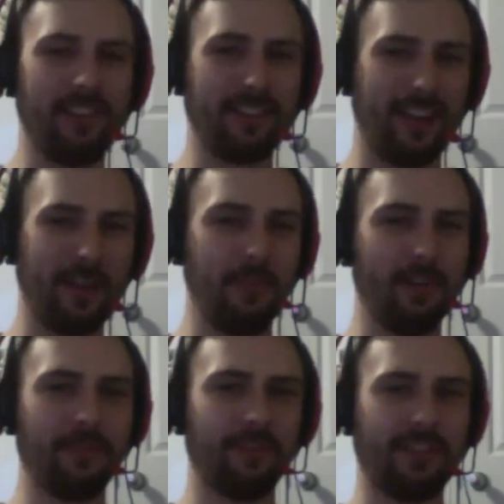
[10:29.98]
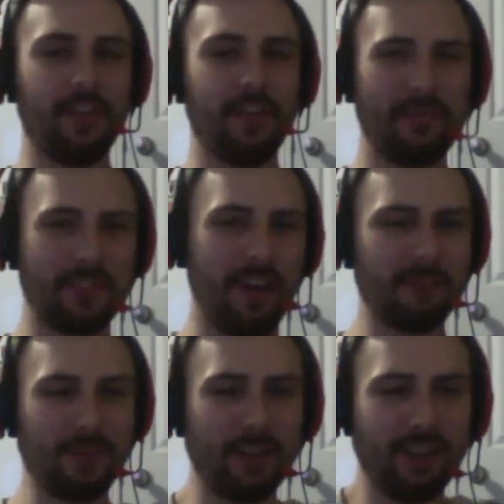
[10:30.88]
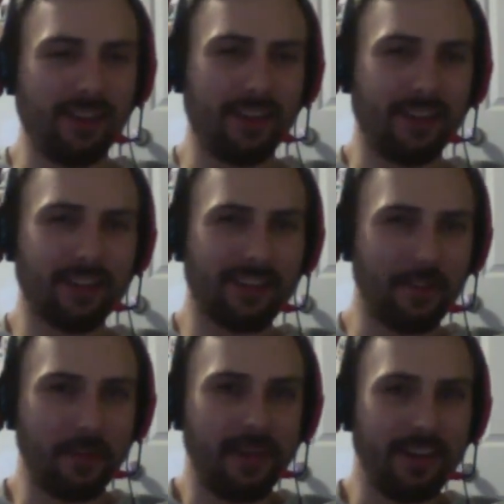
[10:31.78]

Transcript: I would have said Ubisoft's pretty good. They're pretty good.